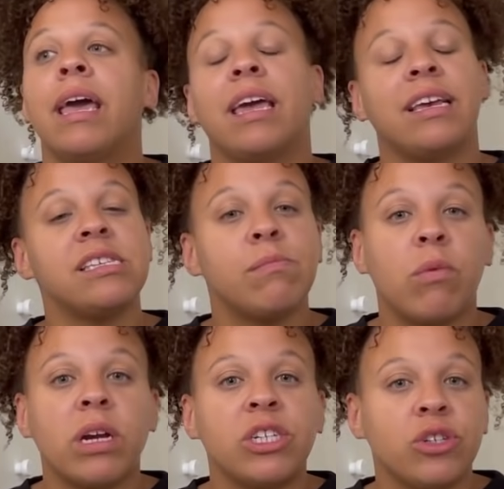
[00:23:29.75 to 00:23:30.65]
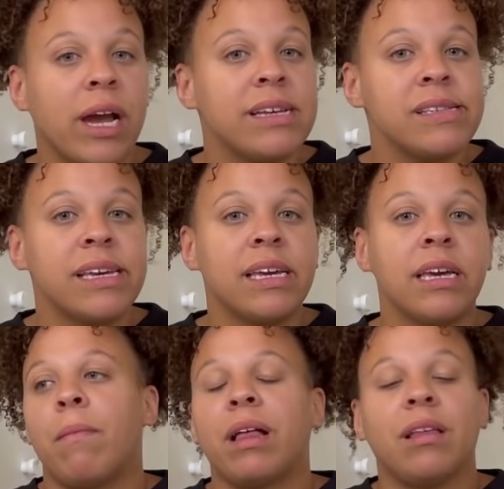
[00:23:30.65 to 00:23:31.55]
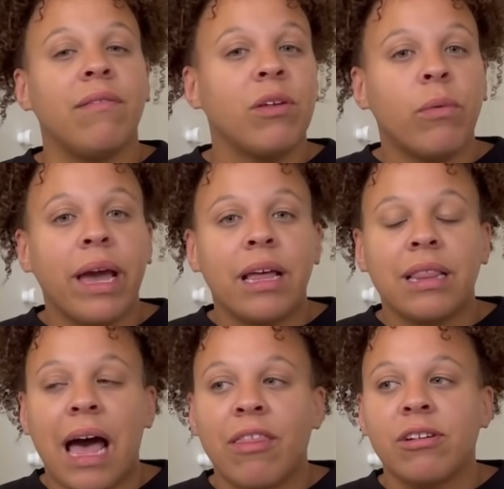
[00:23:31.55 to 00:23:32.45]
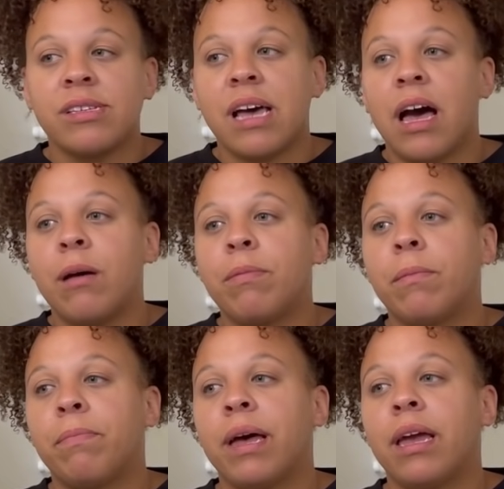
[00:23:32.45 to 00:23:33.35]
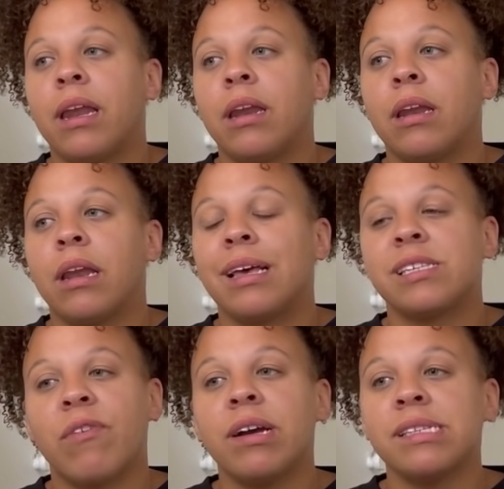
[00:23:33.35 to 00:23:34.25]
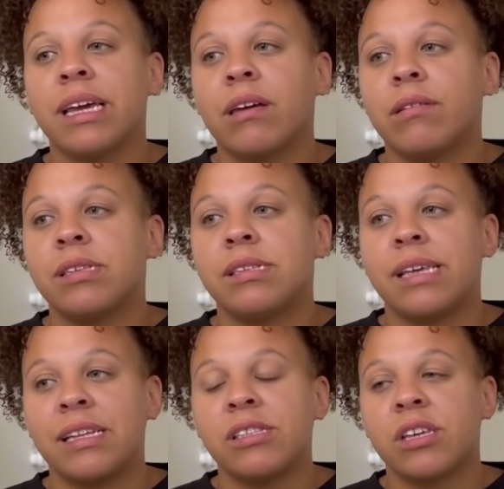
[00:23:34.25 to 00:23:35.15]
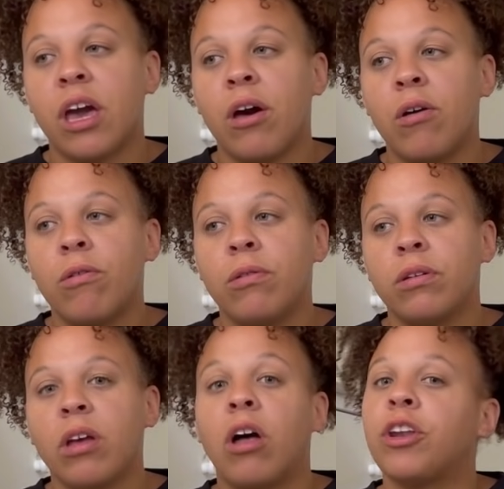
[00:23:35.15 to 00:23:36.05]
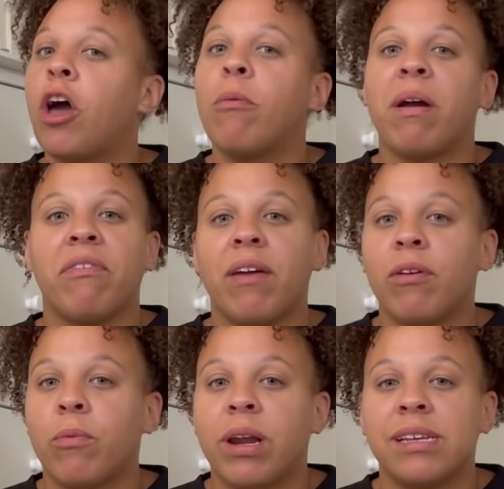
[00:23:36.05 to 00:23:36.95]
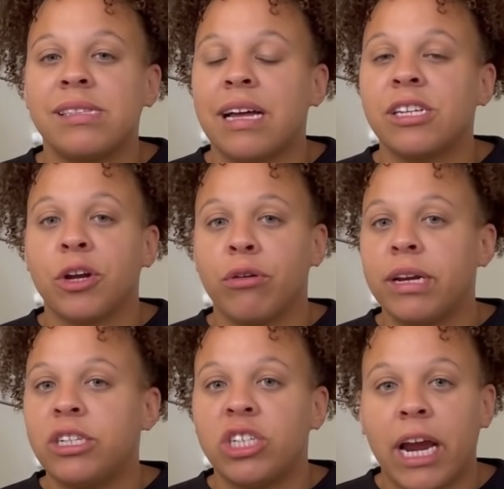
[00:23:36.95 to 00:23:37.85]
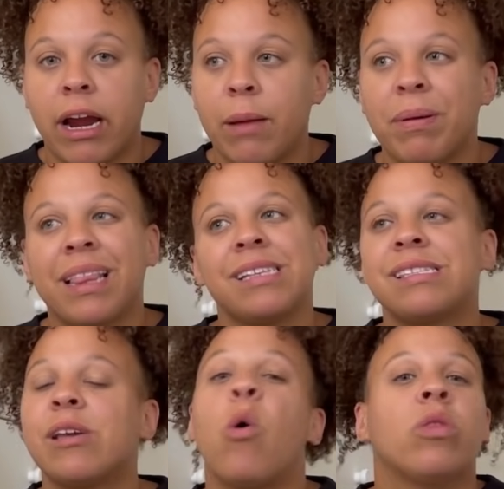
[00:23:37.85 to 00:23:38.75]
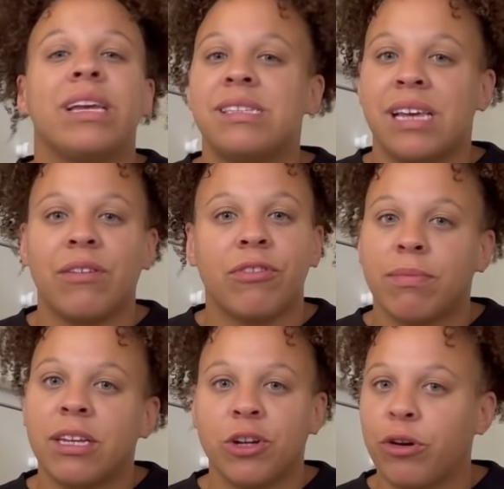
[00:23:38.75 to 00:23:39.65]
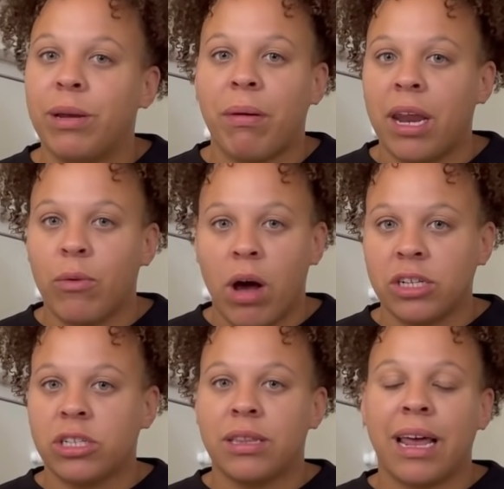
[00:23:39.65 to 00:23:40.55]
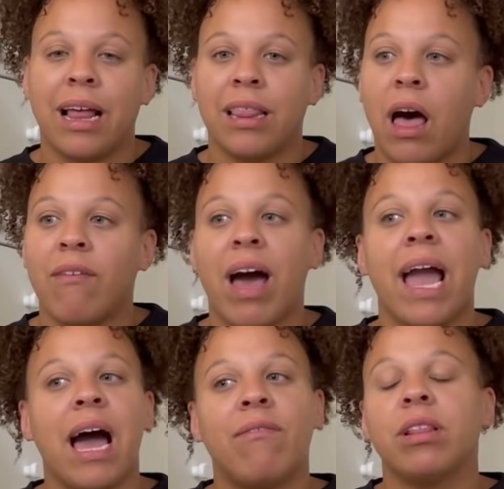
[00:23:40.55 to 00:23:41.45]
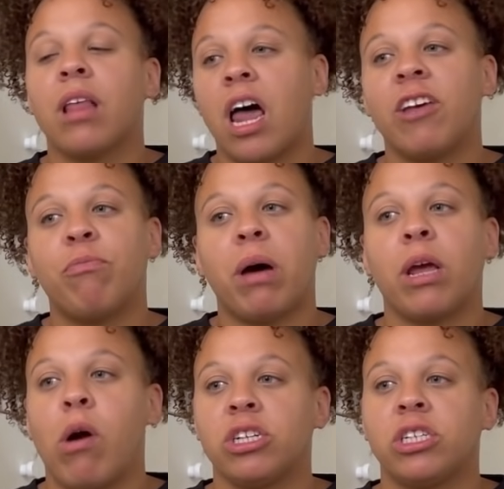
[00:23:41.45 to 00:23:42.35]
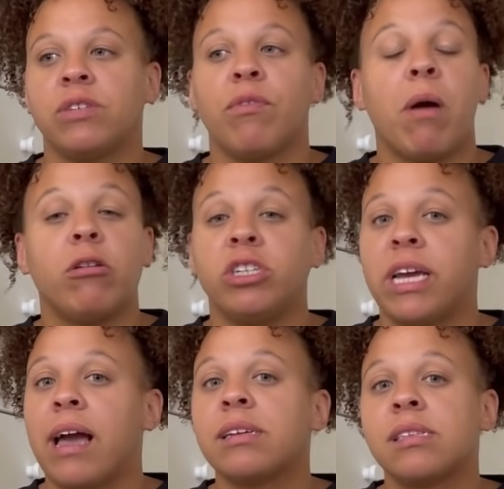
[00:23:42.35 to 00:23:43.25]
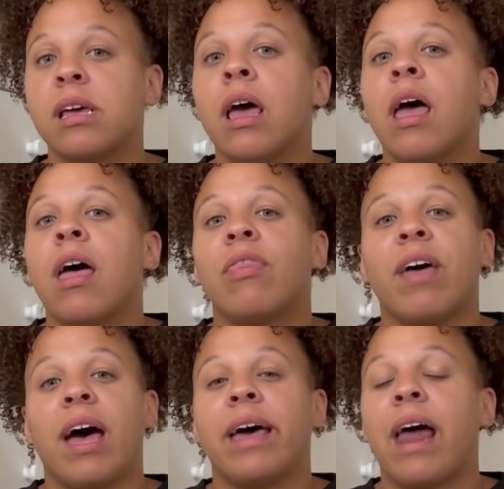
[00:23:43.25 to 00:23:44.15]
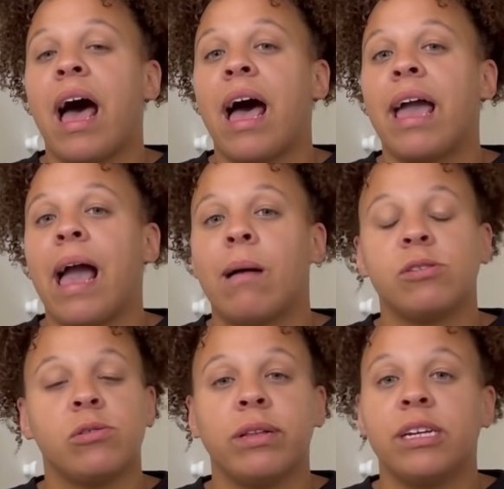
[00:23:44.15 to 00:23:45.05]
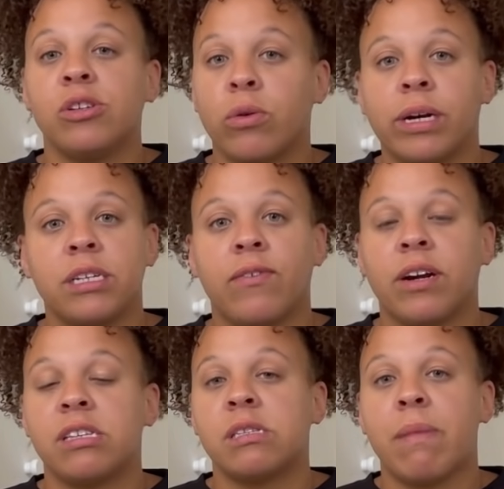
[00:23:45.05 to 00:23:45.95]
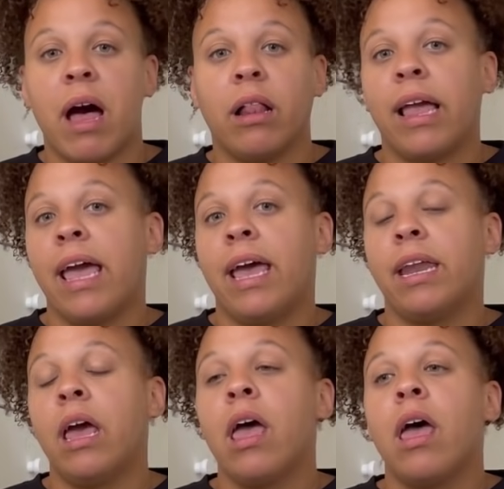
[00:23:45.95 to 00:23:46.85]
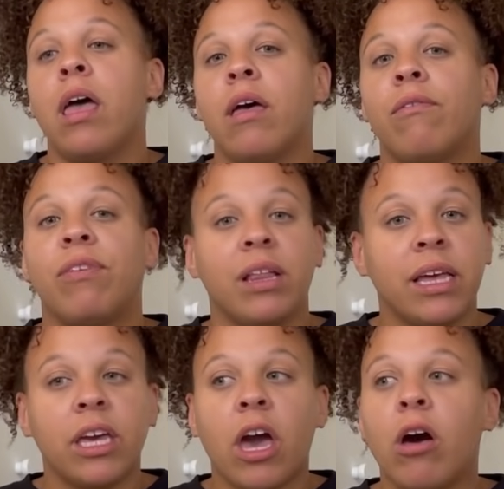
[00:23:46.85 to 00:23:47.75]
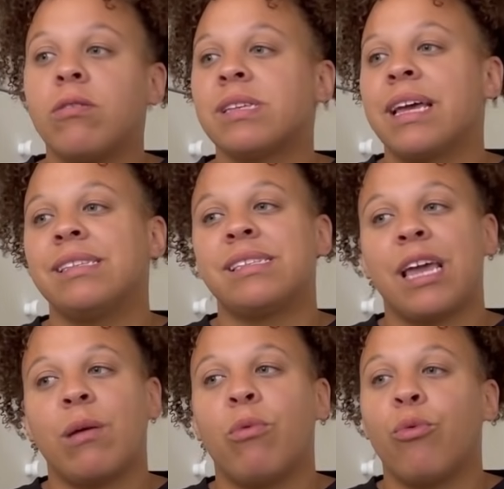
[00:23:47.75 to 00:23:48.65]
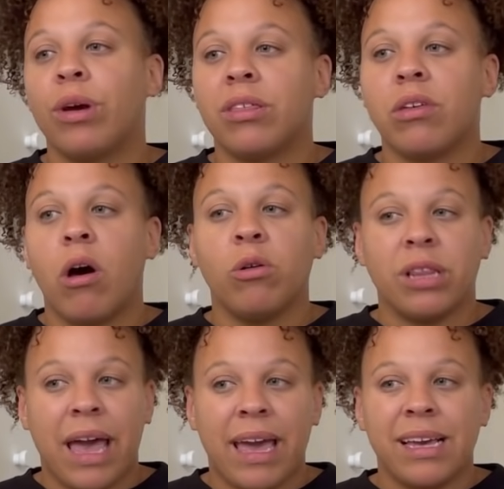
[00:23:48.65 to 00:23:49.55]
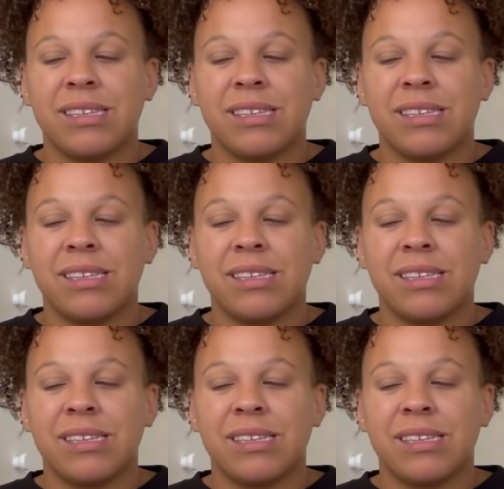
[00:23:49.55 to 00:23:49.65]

It is moisturizing. Um, I love the way it lathers up, but as far as like scents go, y'all know my favorite one is that Degree Cherry, but that's the only scent from the Degree body wash that I love. I have a lot of body washes from OGX that I absolutely adore as far as smell and feeling goes and same with Olay.